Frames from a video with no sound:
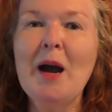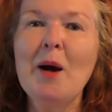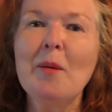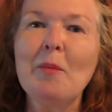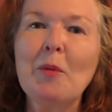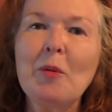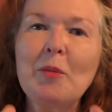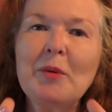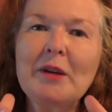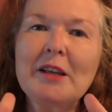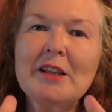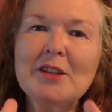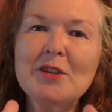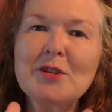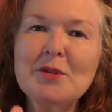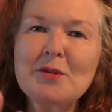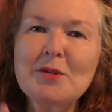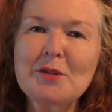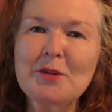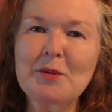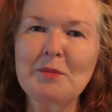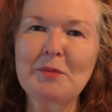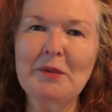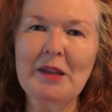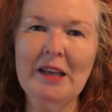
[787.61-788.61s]
But we can do
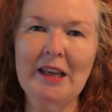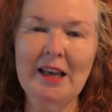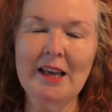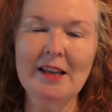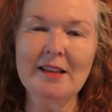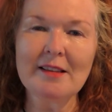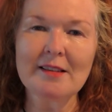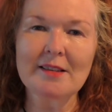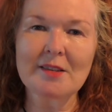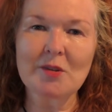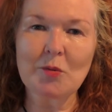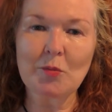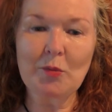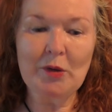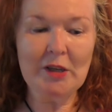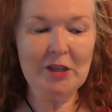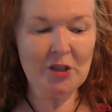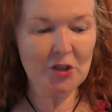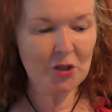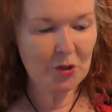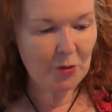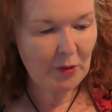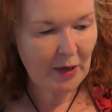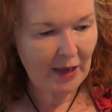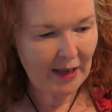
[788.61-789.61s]
something else. We can
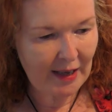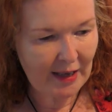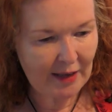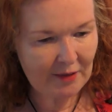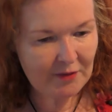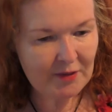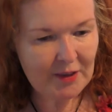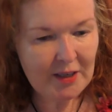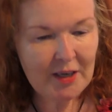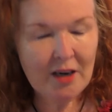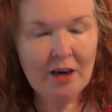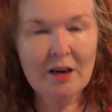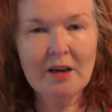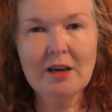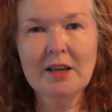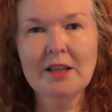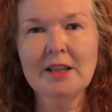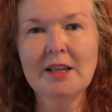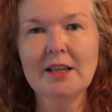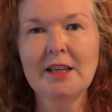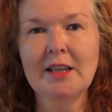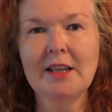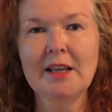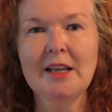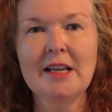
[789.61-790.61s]
do heavy
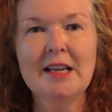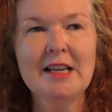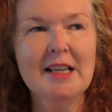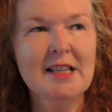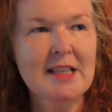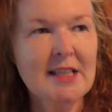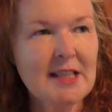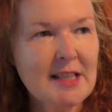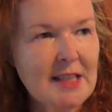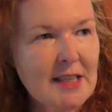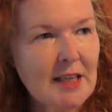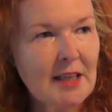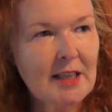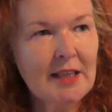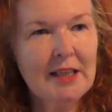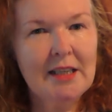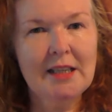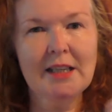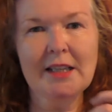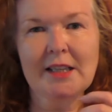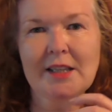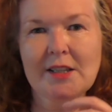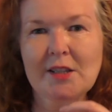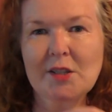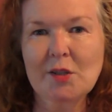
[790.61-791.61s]
gardening,
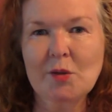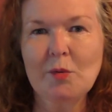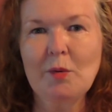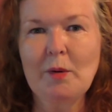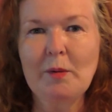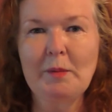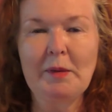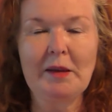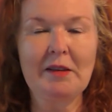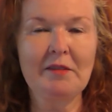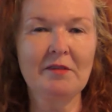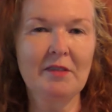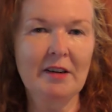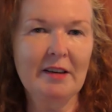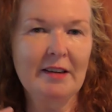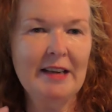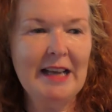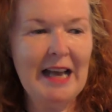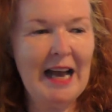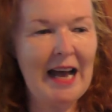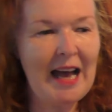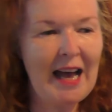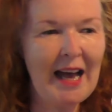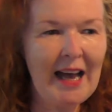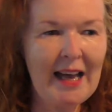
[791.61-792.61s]
cycling, swimming,
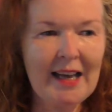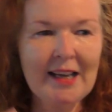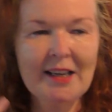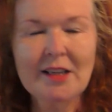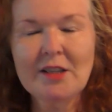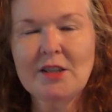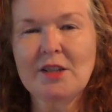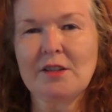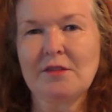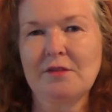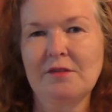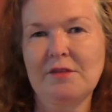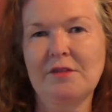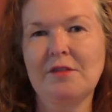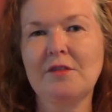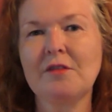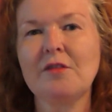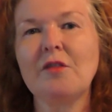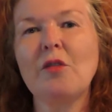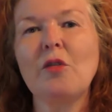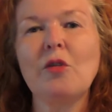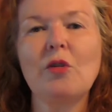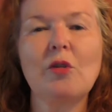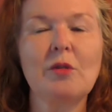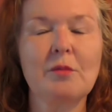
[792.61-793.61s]
very active
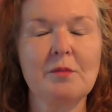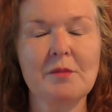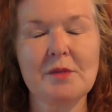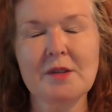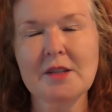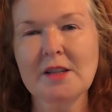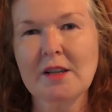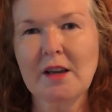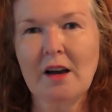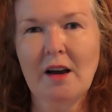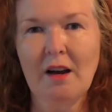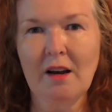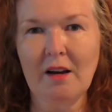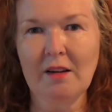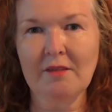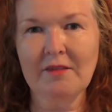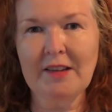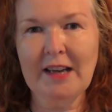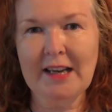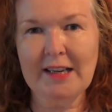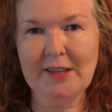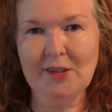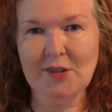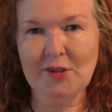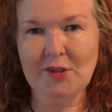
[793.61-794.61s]
forms of
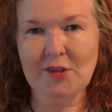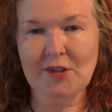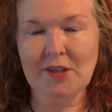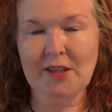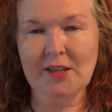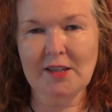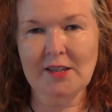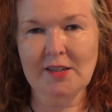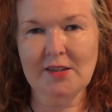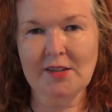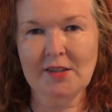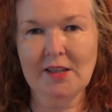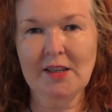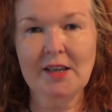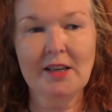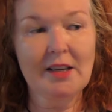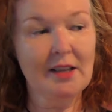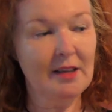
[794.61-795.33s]
exercise